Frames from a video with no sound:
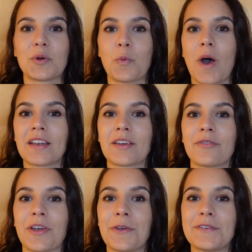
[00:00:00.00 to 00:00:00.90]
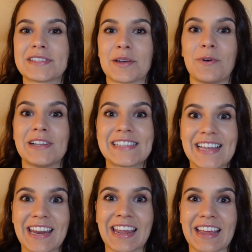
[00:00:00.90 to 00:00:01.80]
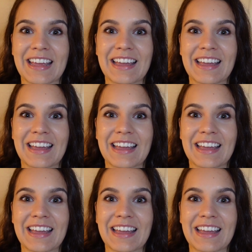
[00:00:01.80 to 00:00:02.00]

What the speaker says: But what if I use them while studying?